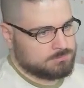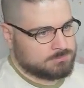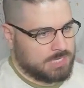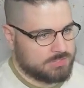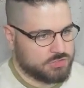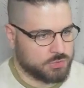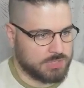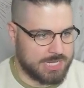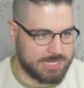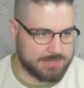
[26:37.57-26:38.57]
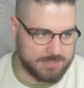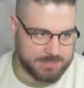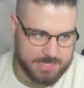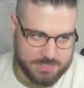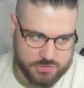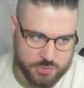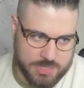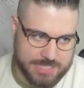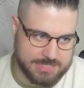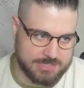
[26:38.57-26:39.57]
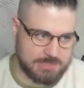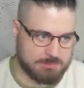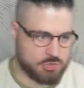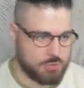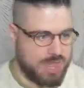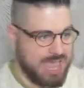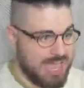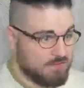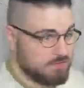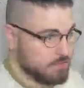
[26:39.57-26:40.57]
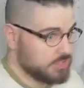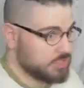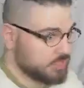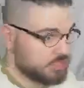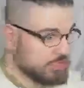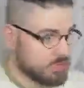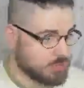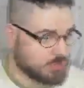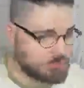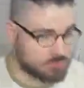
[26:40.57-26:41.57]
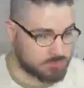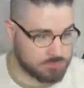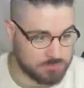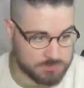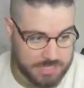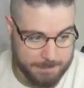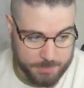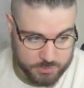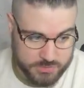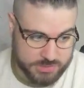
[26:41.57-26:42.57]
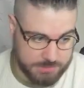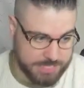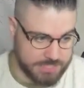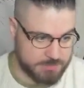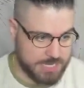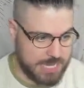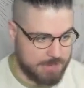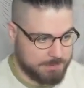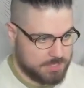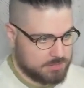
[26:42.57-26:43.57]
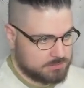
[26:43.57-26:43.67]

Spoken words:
I do like that they do not seem to have the Charizard. That mostly makes me happy.